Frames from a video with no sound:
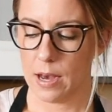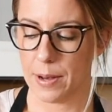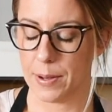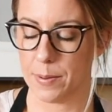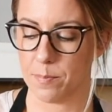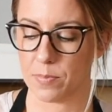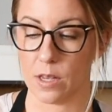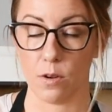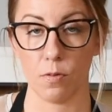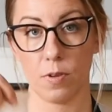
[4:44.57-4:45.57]

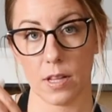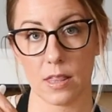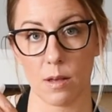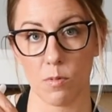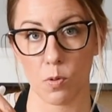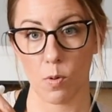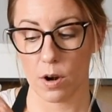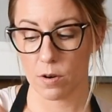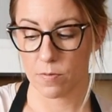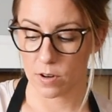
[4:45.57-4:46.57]
filling them with
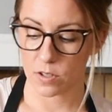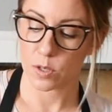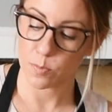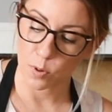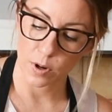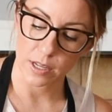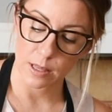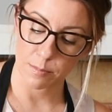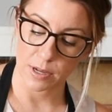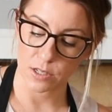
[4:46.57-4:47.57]
water first, pouring
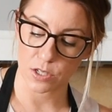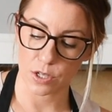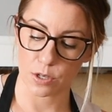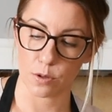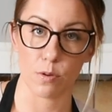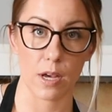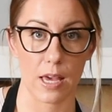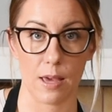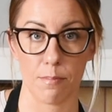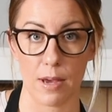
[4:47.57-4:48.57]
them into
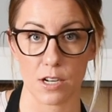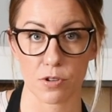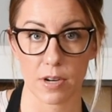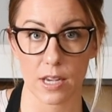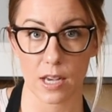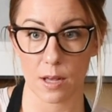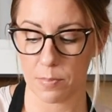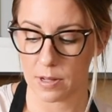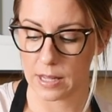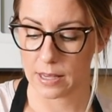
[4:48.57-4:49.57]
a measuring
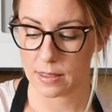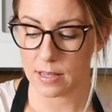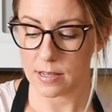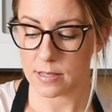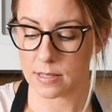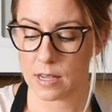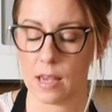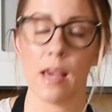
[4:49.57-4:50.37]
cup like this,